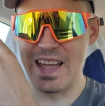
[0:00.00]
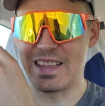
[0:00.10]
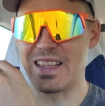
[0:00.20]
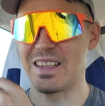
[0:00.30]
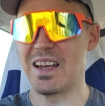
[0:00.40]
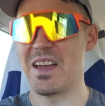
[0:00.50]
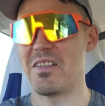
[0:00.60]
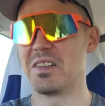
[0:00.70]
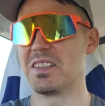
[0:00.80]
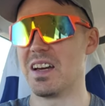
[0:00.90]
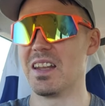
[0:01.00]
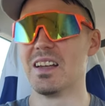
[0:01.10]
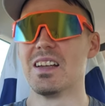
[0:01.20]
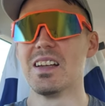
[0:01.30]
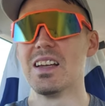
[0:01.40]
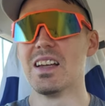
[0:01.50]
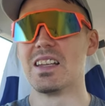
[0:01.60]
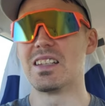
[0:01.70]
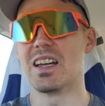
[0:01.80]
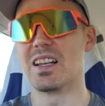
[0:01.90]
said that I have done
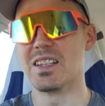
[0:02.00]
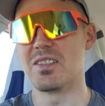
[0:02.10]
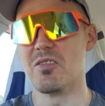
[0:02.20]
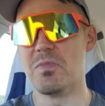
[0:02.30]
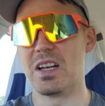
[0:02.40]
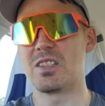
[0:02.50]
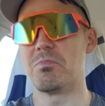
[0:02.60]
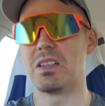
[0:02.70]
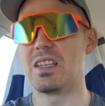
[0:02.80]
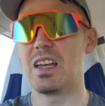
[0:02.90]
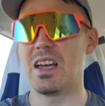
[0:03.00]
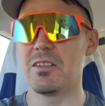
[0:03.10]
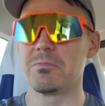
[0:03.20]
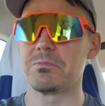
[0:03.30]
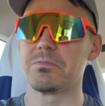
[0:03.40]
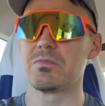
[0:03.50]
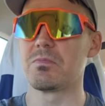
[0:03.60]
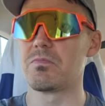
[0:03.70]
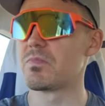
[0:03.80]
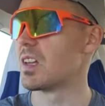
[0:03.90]
cycling so much. But yeah,
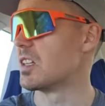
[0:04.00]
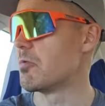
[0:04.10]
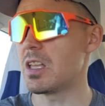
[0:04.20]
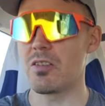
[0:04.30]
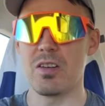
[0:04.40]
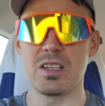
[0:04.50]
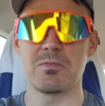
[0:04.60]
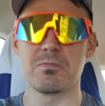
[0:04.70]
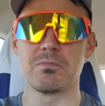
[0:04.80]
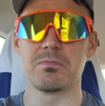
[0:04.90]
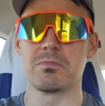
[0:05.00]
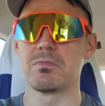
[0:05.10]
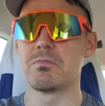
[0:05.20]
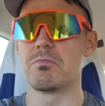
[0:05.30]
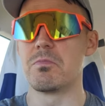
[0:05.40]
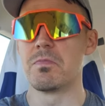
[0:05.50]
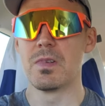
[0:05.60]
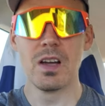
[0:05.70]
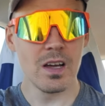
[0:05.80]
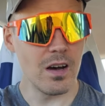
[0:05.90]
yeah, the weather is
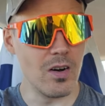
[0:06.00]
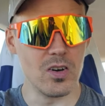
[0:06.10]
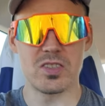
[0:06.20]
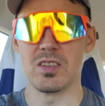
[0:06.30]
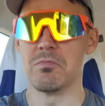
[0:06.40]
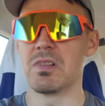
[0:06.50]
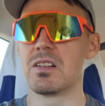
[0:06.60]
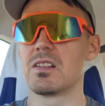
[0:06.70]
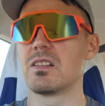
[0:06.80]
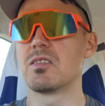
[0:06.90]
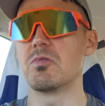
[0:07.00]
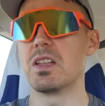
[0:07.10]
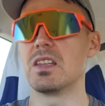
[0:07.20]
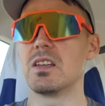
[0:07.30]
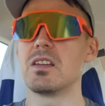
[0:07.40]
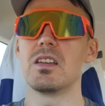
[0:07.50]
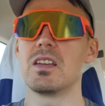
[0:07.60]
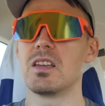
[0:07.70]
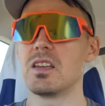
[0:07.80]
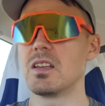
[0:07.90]
awesome.
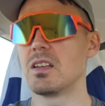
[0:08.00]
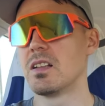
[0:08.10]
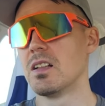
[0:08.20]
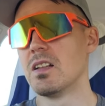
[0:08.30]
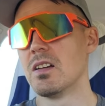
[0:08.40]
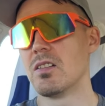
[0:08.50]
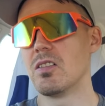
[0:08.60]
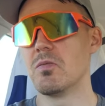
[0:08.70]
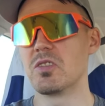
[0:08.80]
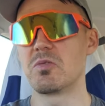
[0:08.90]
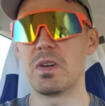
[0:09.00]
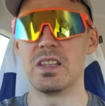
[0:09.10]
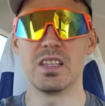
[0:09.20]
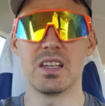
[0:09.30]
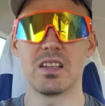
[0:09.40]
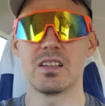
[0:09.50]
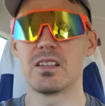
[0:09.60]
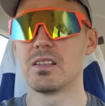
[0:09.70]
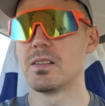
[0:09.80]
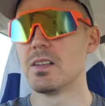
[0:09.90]
20, almost 20
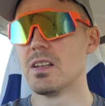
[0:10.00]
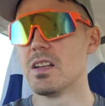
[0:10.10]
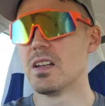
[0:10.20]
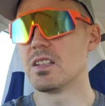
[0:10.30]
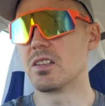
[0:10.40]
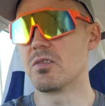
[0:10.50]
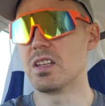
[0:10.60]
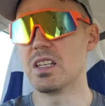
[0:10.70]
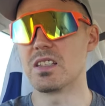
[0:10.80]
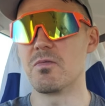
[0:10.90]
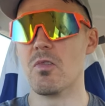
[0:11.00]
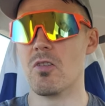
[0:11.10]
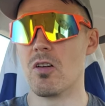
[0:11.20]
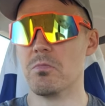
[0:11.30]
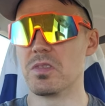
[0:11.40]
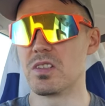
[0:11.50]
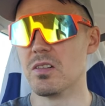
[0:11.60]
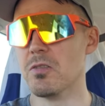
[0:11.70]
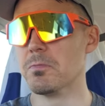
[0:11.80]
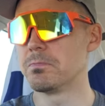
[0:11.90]
degrees warm,
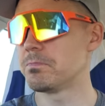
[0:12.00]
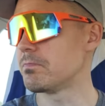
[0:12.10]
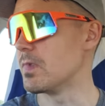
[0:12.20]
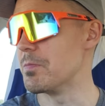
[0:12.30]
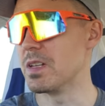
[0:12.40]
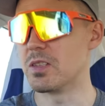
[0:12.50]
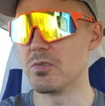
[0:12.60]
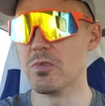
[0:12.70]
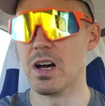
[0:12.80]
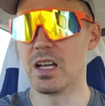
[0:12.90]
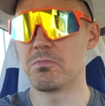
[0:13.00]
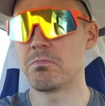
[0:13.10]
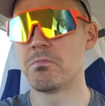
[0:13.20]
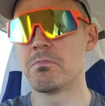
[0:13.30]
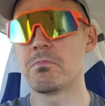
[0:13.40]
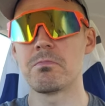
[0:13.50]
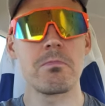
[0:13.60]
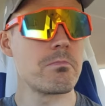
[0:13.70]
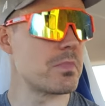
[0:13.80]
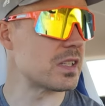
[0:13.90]
so maybe too hot.
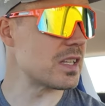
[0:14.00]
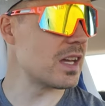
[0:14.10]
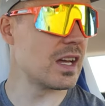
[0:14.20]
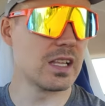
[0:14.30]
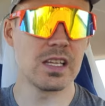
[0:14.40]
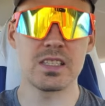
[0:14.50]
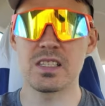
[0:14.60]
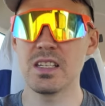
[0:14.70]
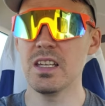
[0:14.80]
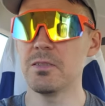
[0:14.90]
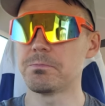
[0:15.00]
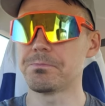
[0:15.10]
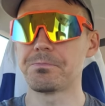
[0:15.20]
But yeah, let's see